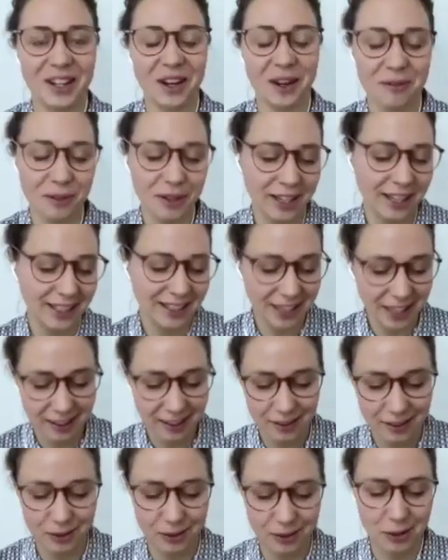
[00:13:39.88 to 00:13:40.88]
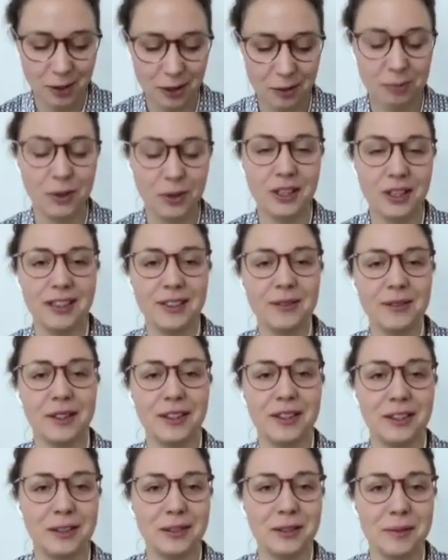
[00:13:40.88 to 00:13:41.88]
I'm really excited to talk more
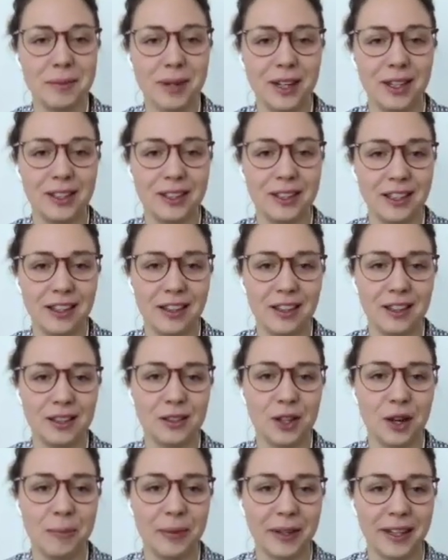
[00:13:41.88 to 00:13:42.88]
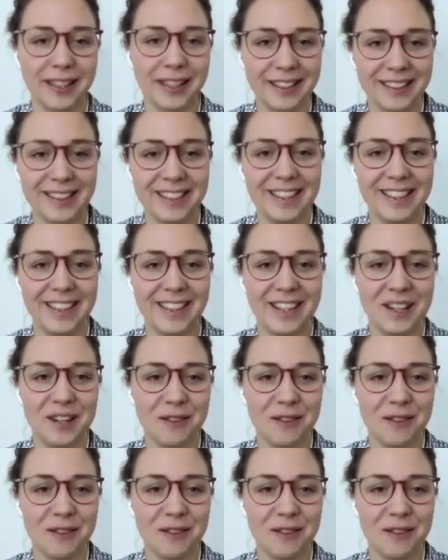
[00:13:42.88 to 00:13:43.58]
with you about this topic in the